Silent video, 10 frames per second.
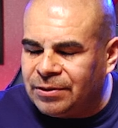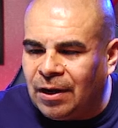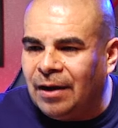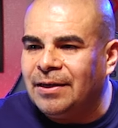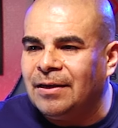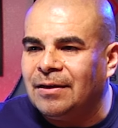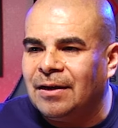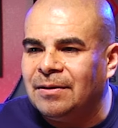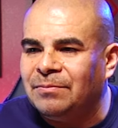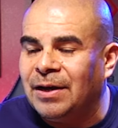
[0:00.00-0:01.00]
talking,
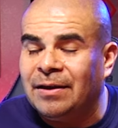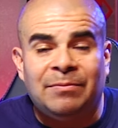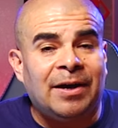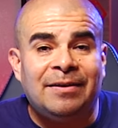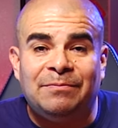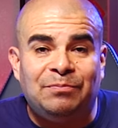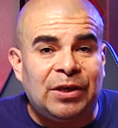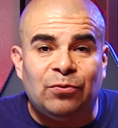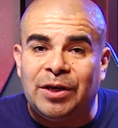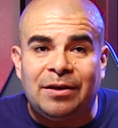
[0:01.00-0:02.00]
my
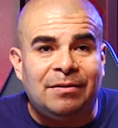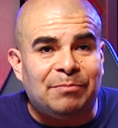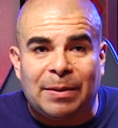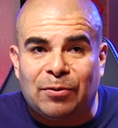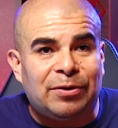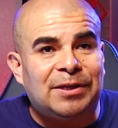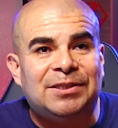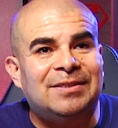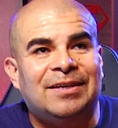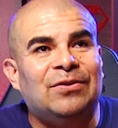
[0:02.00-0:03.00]
Pee-wee
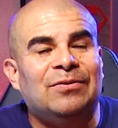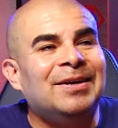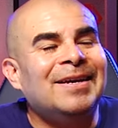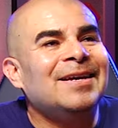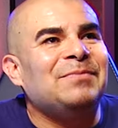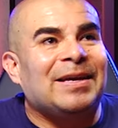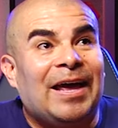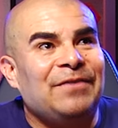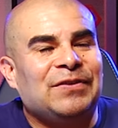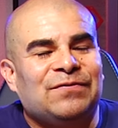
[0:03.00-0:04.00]
memories, my
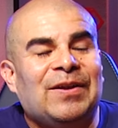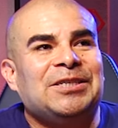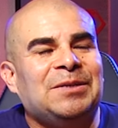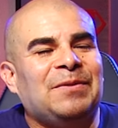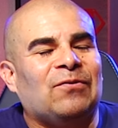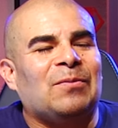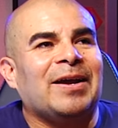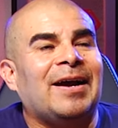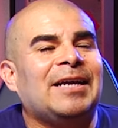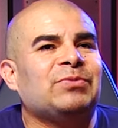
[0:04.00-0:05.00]
life is flashing before my
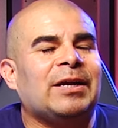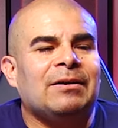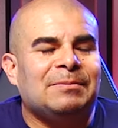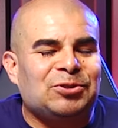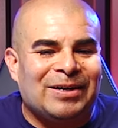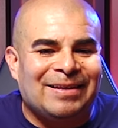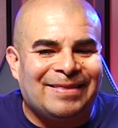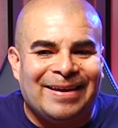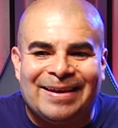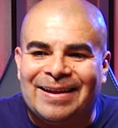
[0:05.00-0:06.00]
eyes right now. I'm trying to
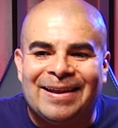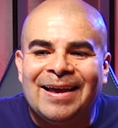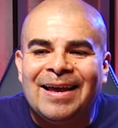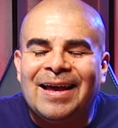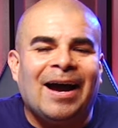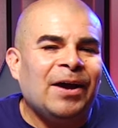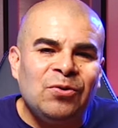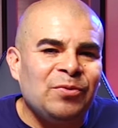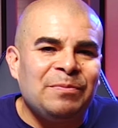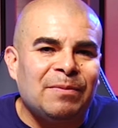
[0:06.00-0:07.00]
think, and I
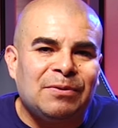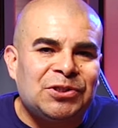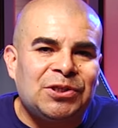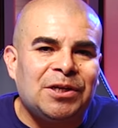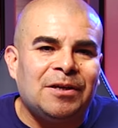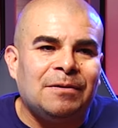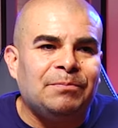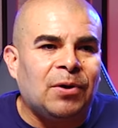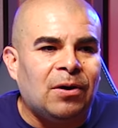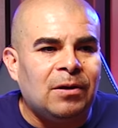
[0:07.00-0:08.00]
don't remember seeing
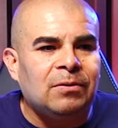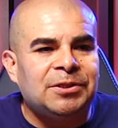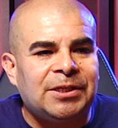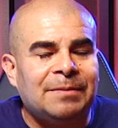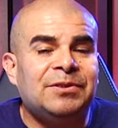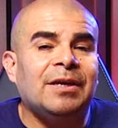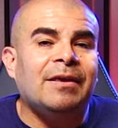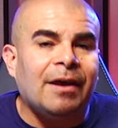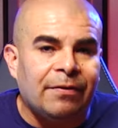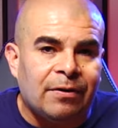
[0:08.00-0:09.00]
Paul or Tim
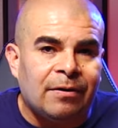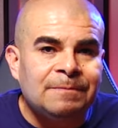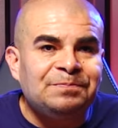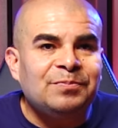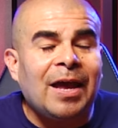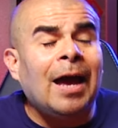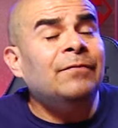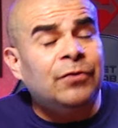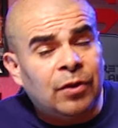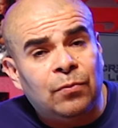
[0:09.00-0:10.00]
together
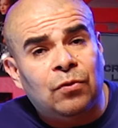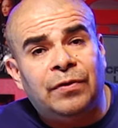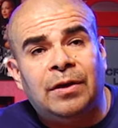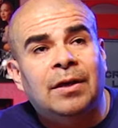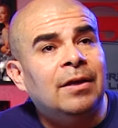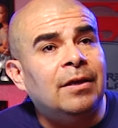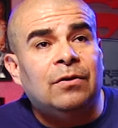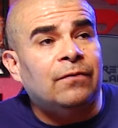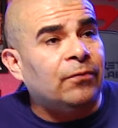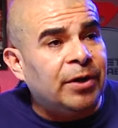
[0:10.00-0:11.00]
after the movie,
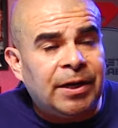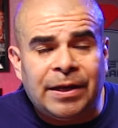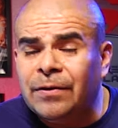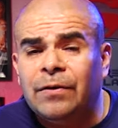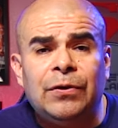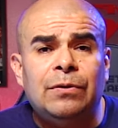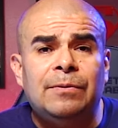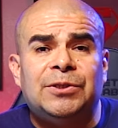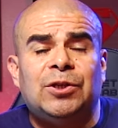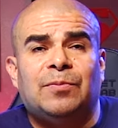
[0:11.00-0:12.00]
for any
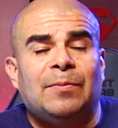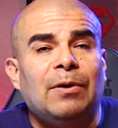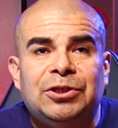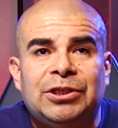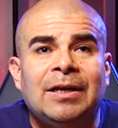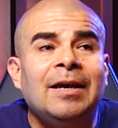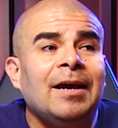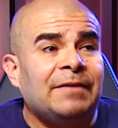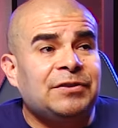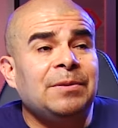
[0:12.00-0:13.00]
interviews, promotion.
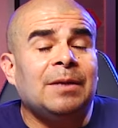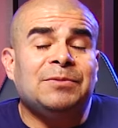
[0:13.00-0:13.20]
I've seen them